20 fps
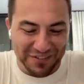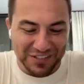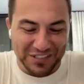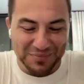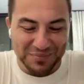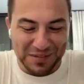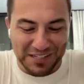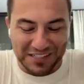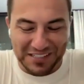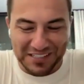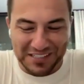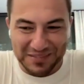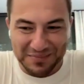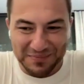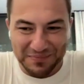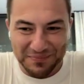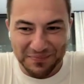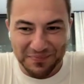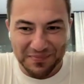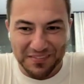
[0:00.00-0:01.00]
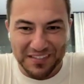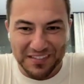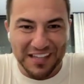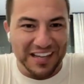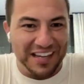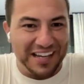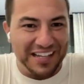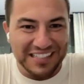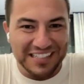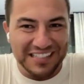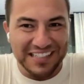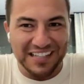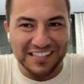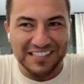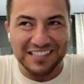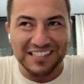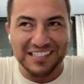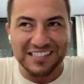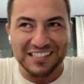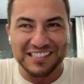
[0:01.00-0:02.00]
which means, yeah,
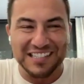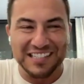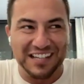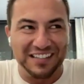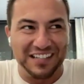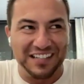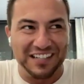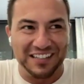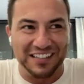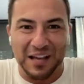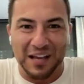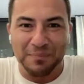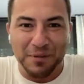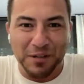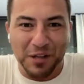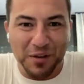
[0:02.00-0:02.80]
18,000 doesn't sound like a lot,